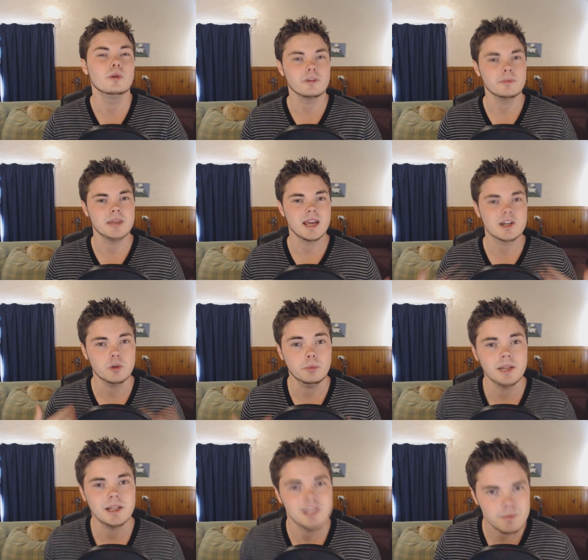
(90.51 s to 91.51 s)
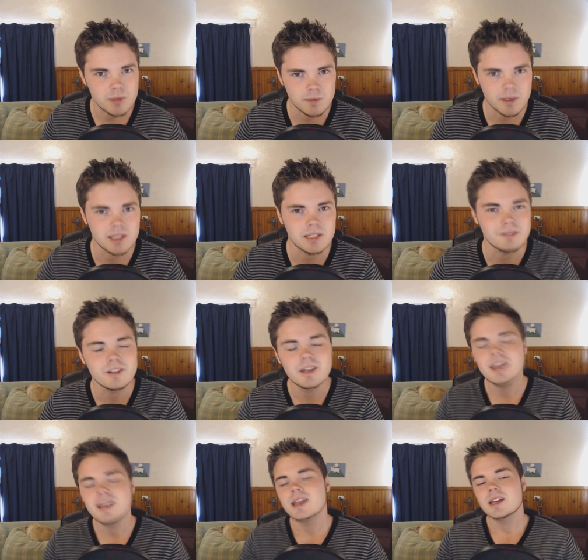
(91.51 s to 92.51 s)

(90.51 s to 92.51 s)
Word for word: more from the actual player's perspective.